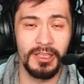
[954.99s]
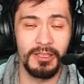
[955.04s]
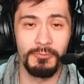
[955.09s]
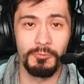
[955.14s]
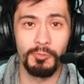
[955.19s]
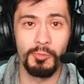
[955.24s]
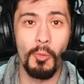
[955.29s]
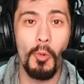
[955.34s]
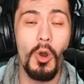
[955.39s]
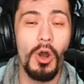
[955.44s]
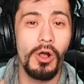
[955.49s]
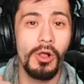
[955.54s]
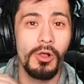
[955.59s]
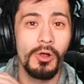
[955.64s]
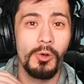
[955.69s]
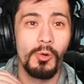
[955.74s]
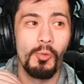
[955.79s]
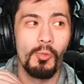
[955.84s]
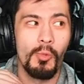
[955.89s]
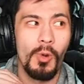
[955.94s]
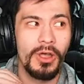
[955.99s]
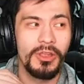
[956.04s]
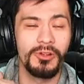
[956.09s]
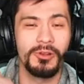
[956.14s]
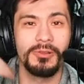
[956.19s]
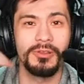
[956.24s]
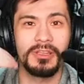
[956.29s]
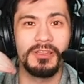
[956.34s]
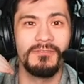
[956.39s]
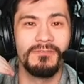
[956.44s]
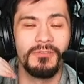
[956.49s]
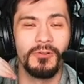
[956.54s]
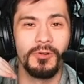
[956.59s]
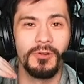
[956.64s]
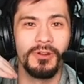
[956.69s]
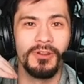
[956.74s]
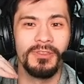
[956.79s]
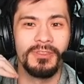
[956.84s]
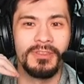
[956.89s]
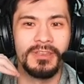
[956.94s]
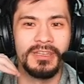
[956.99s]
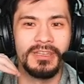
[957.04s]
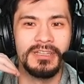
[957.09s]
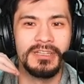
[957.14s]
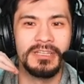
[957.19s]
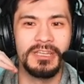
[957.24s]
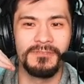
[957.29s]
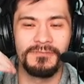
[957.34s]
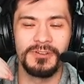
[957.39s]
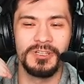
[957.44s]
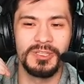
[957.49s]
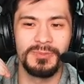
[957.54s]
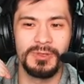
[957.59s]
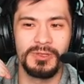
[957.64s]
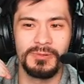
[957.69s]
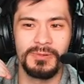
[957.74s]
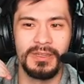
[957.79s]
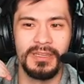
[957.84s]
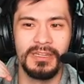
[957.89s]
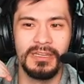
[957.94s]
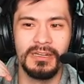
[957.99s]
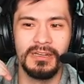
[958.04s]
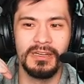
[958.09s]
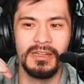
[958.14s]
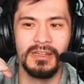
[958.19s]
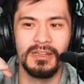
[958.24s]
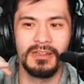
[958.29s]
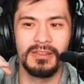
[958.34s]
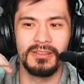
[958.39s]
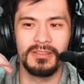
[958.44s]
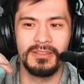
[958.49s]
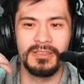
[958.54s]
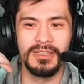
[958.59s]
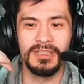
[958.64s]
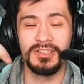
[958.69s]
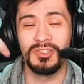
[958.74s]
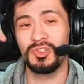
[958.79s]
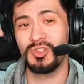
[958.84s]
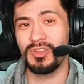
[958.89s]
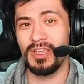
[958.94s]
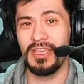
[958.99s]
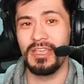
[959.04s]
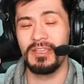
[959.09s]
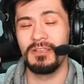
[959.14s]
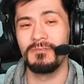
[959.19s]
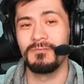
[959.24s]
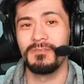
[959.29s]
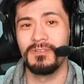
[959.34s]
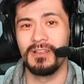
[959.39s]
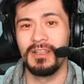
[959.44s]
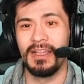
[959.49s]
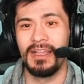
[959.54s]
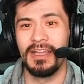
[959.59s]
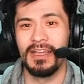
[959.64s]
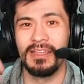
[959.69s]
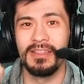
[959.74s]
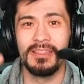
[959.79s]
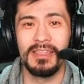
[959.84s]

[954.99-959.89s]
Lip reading: While you're looking for the difference between the save and